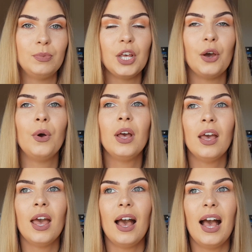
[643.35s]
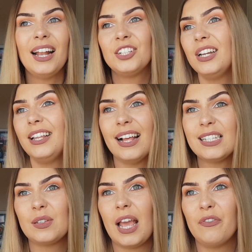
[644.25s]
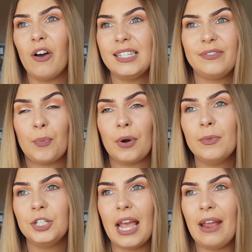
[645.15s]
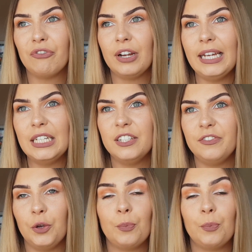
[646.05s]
So actually, that's advice for pretty much every interview,